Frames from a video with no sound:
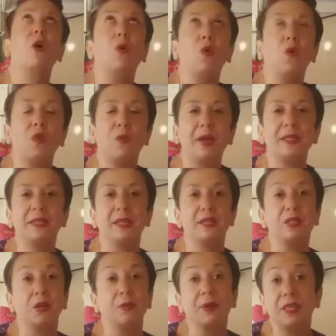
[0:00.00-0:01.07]
all the way to the
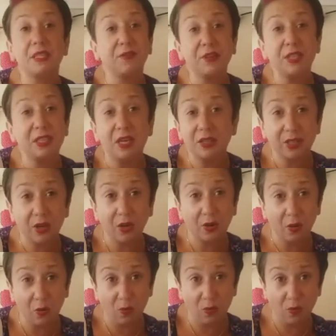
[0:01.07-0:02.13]
top, because if it doesn't go
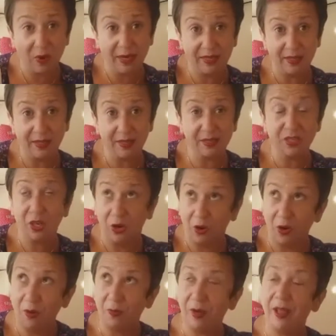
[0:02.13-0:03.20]
all the way to the
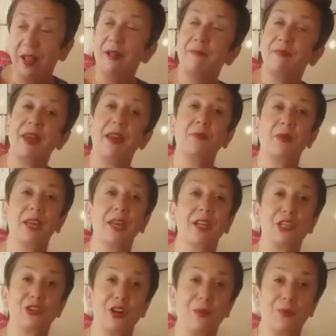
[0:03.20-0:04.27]
top, then we
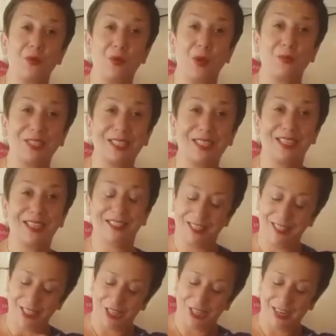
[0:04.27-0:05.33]
get trouble when we start
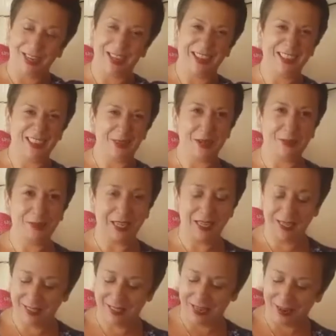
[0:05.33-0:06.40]
stitching, and sometimes it
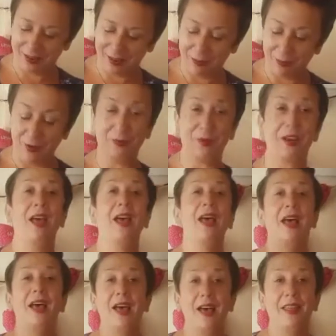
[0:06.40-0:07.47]
hits down in the bobbin,
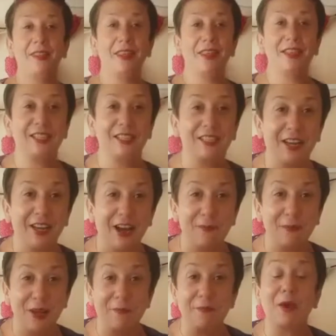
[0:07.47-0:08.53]
and then that's just a
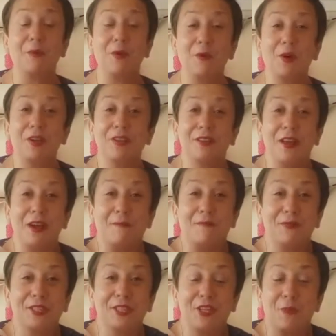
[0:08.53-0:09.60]
nightmare. And we want
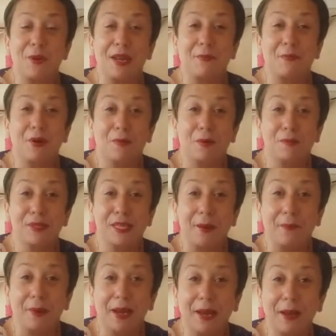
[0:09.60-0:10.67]
to stop any problems
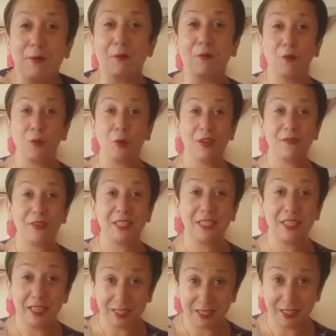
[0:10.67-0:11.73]
happening before we even
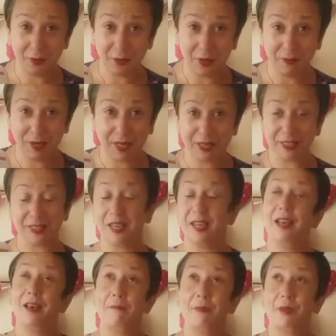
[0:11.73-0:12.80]
start sewing, because
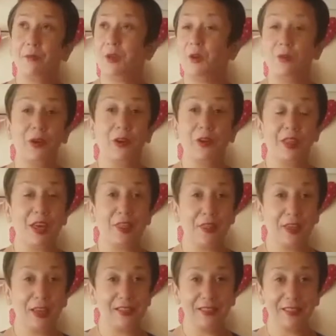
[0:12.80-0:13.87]
we all know that
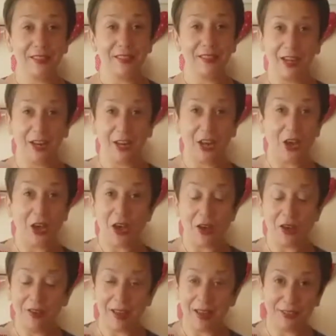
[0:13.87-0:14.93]
things can occur
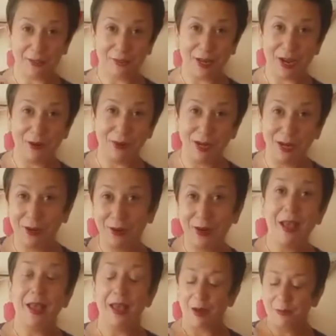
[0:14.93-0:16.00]
as we go along,
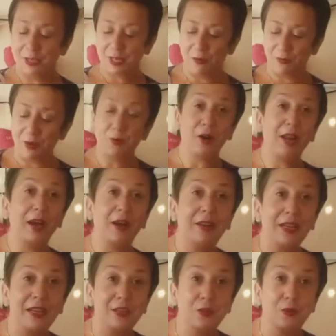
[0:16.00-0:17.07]
and we don't really want our
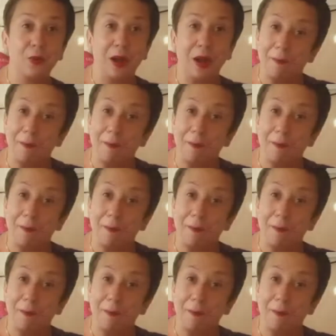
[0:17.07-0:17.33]
needle